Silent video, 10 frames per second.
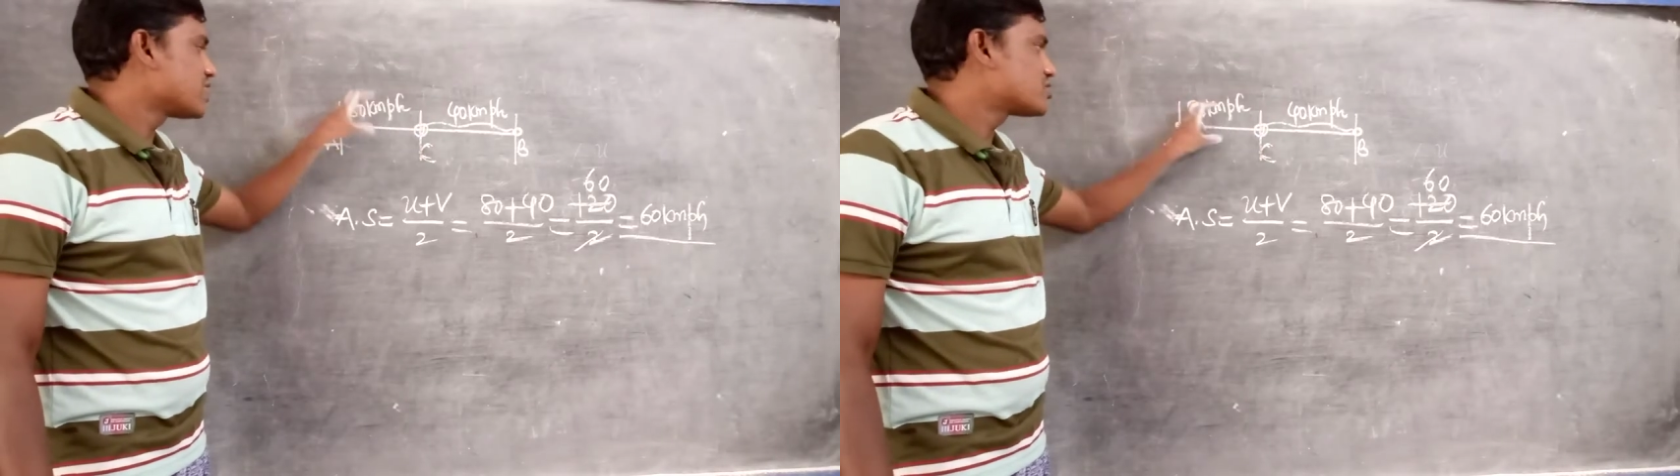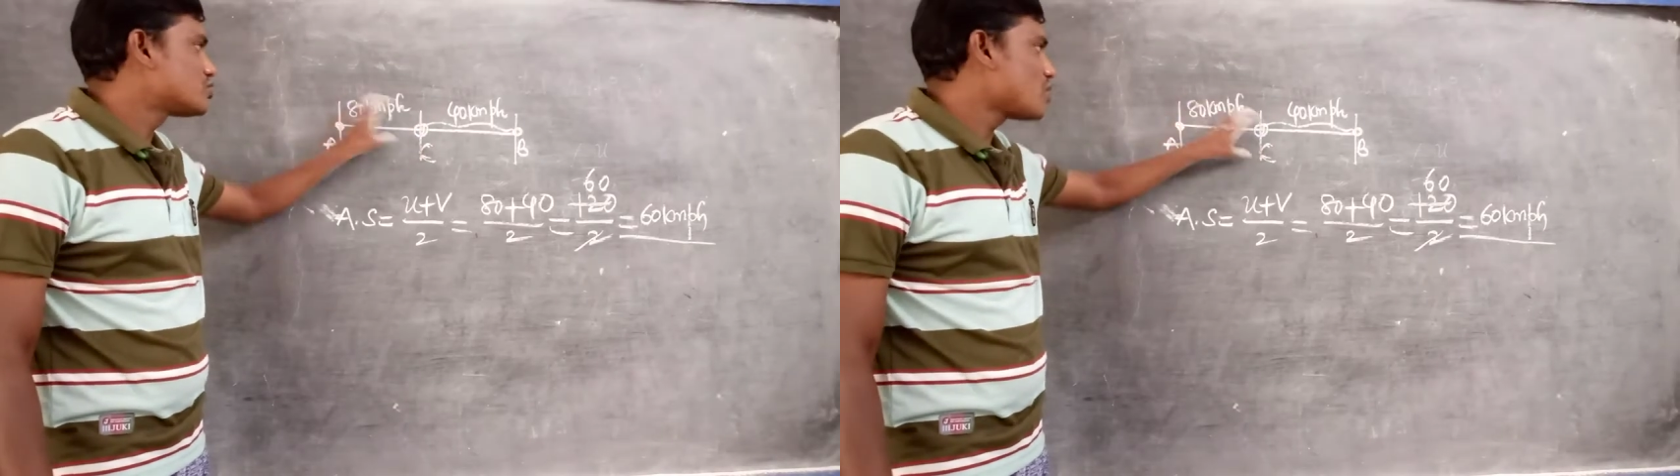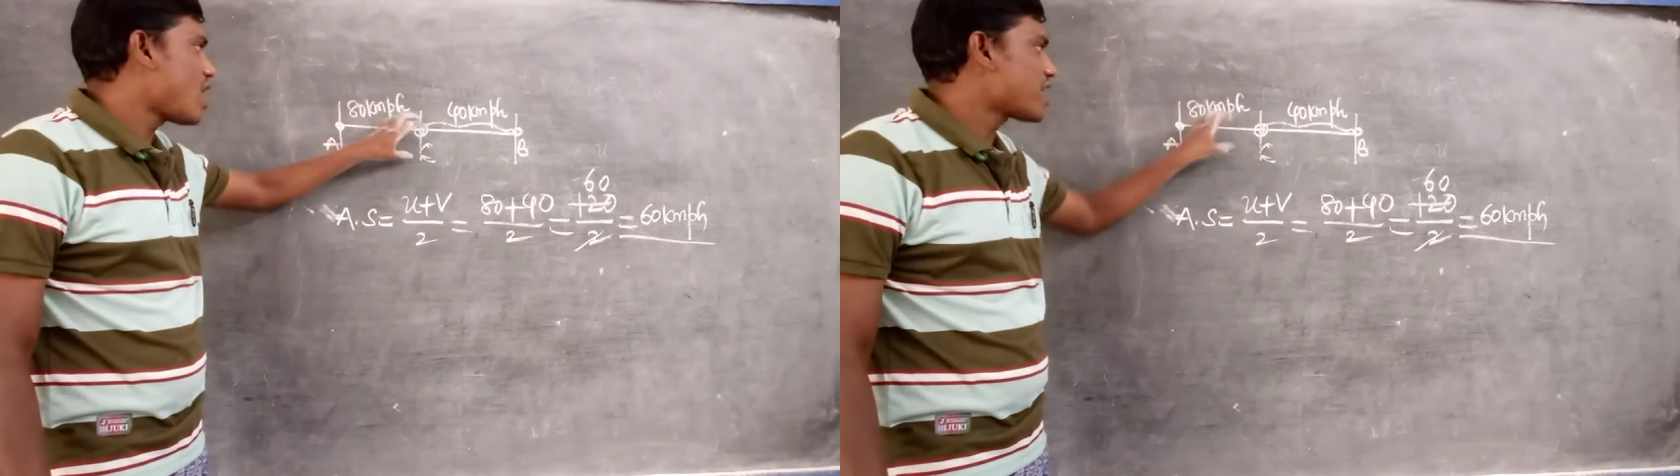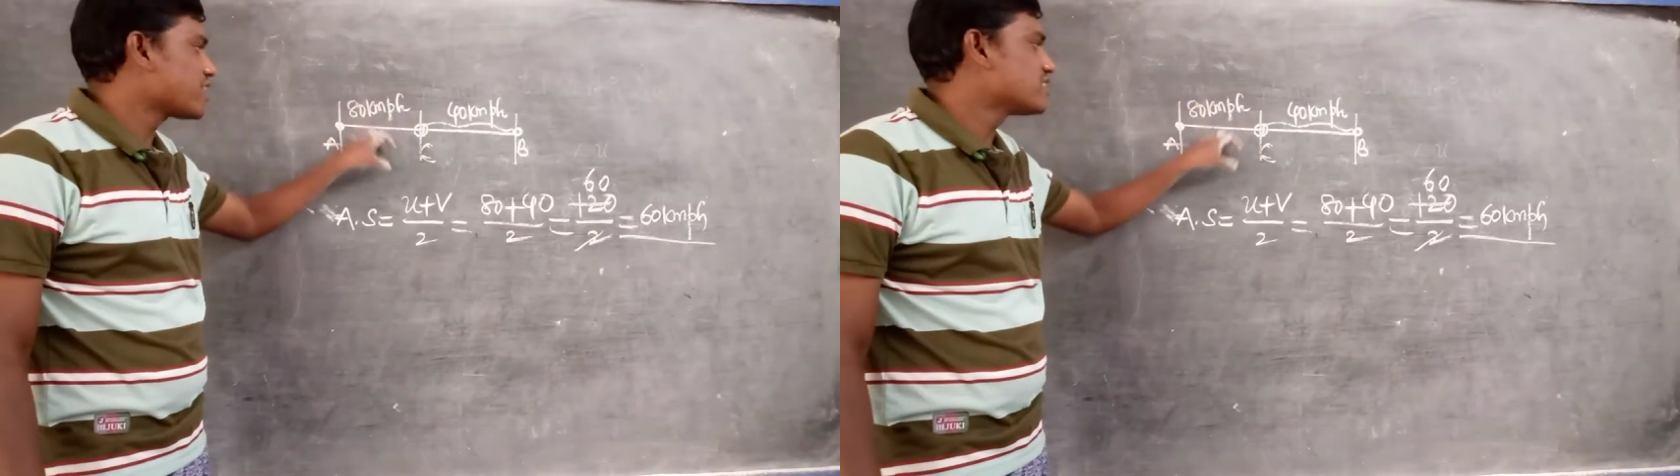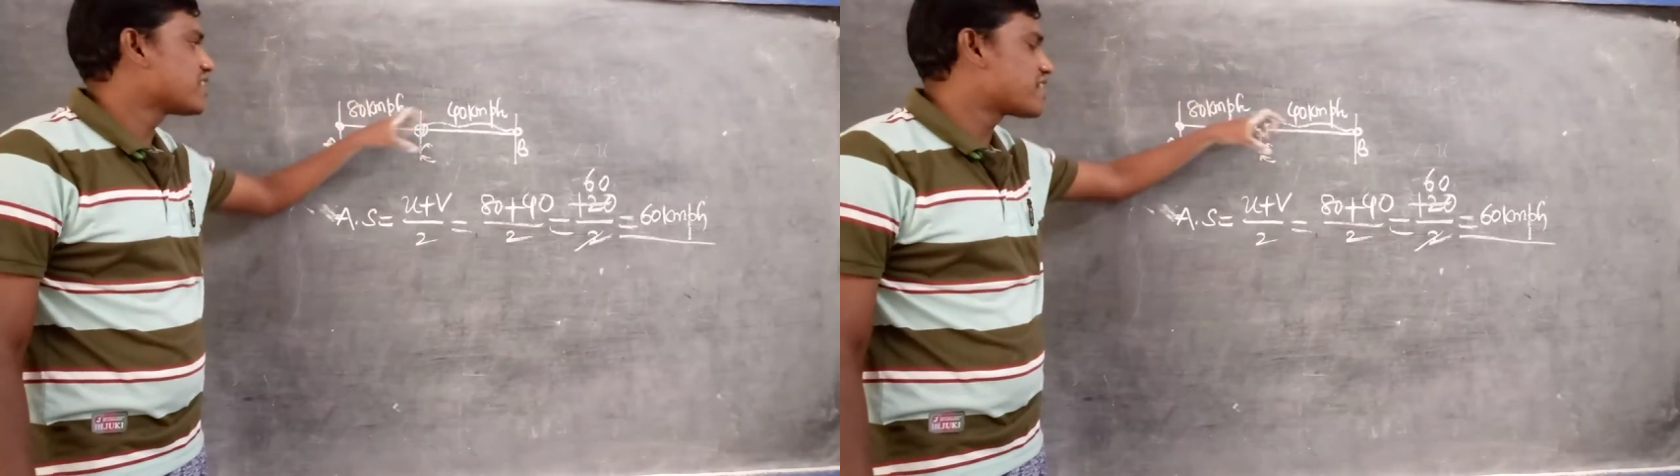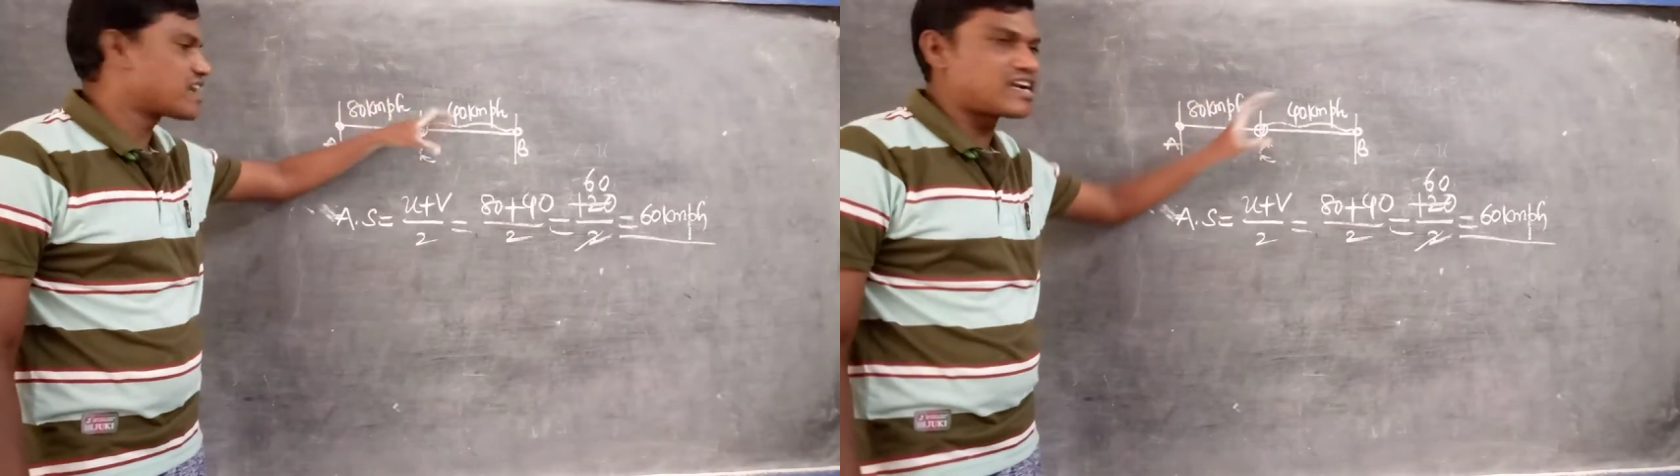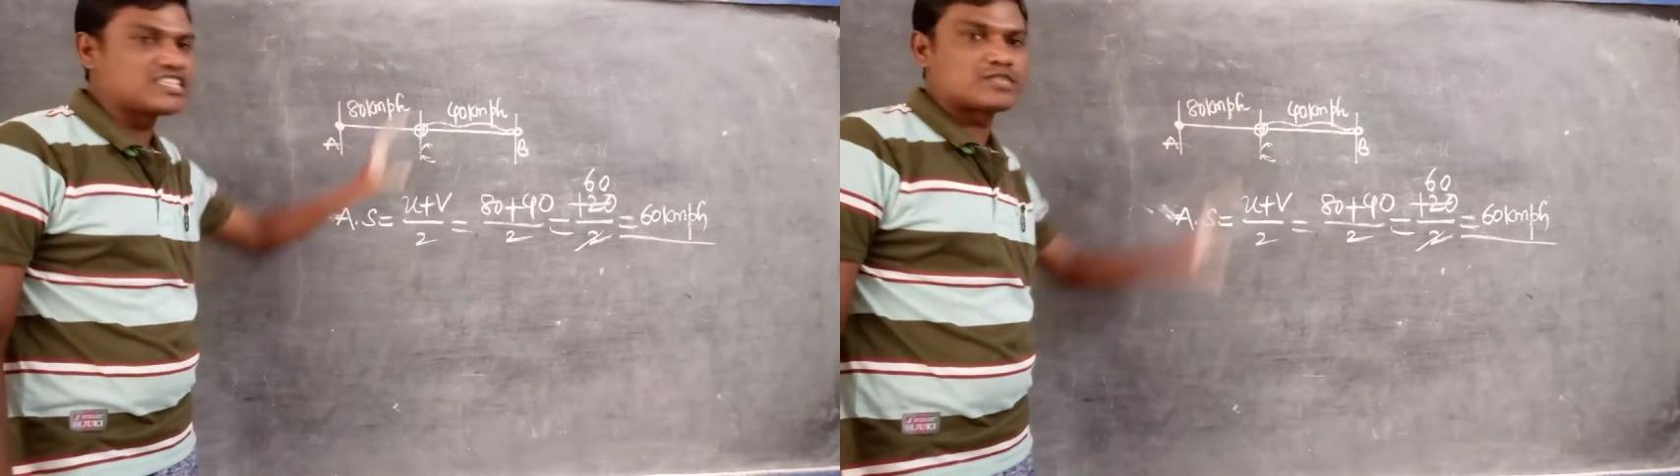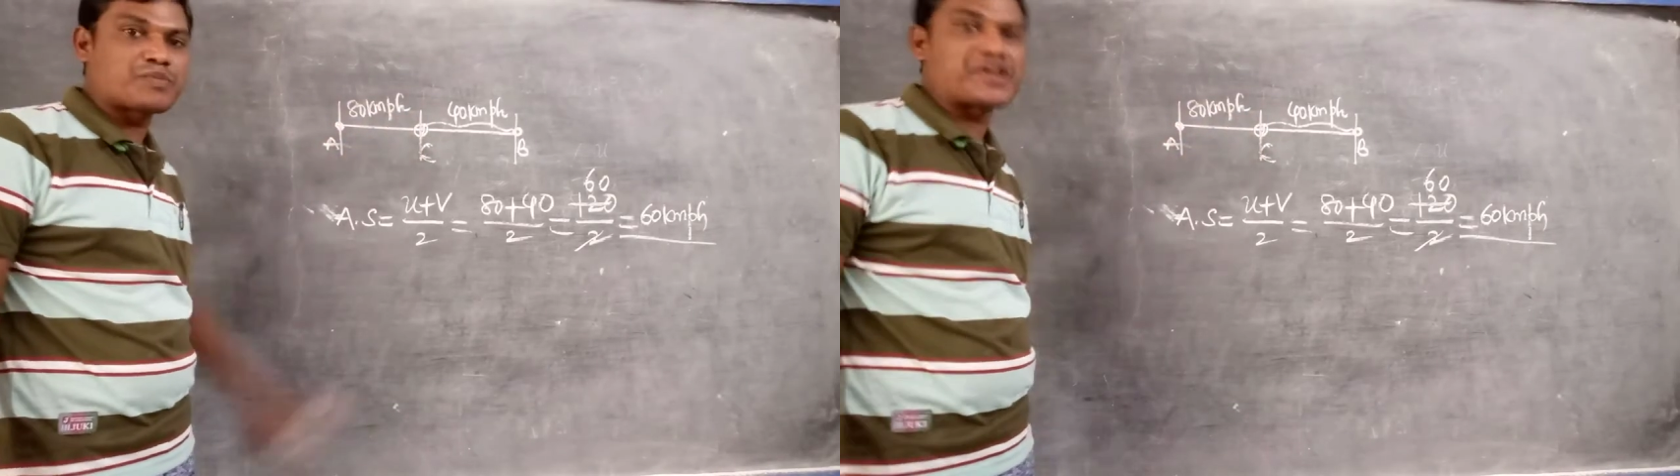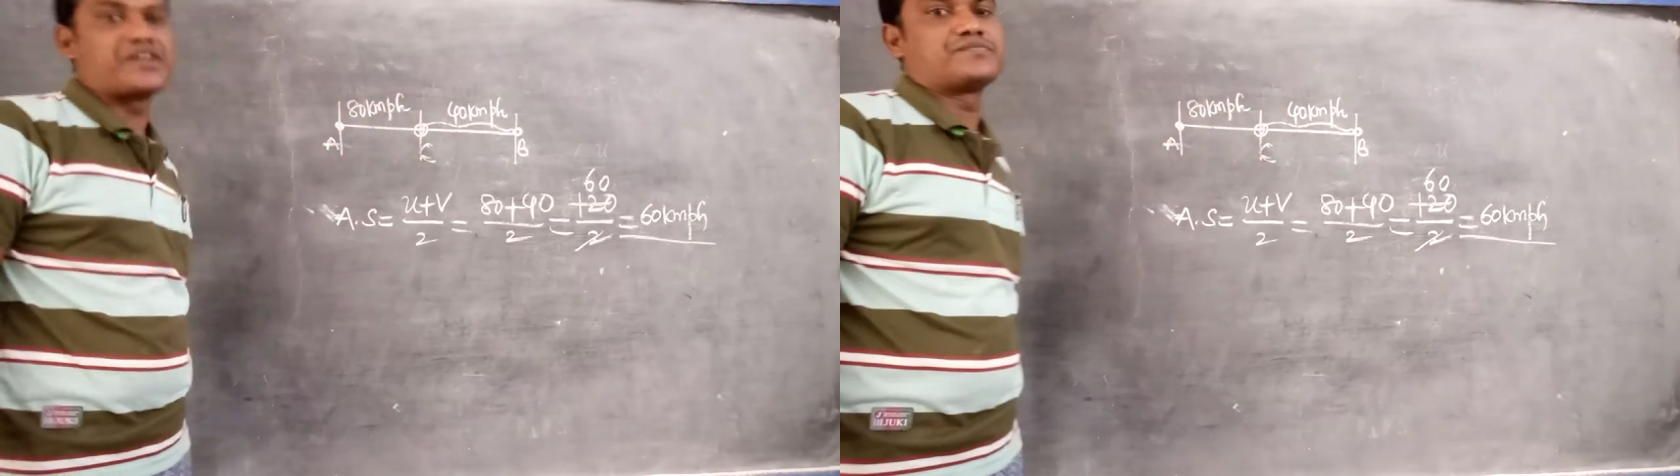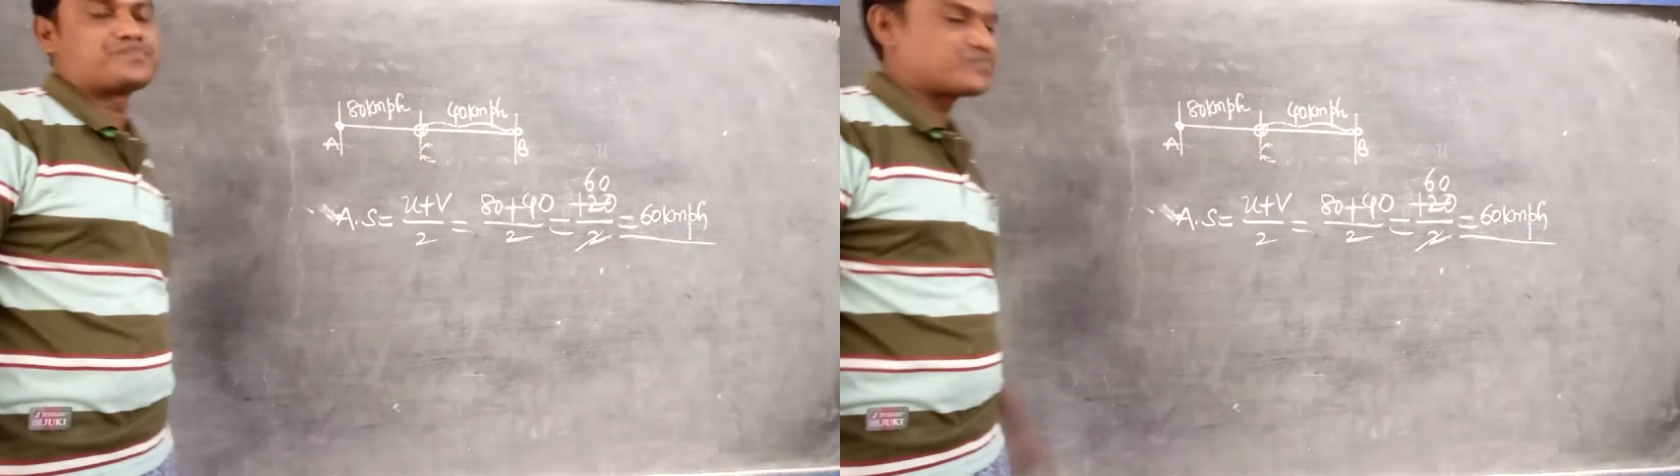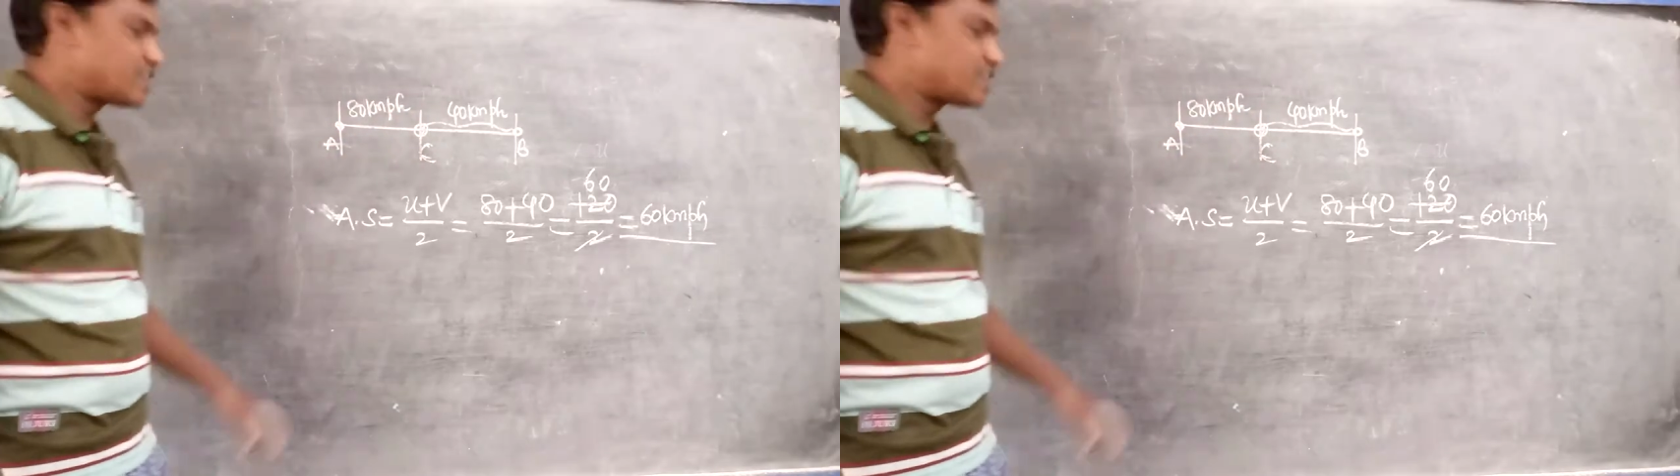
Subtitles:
The two are in the directly speed.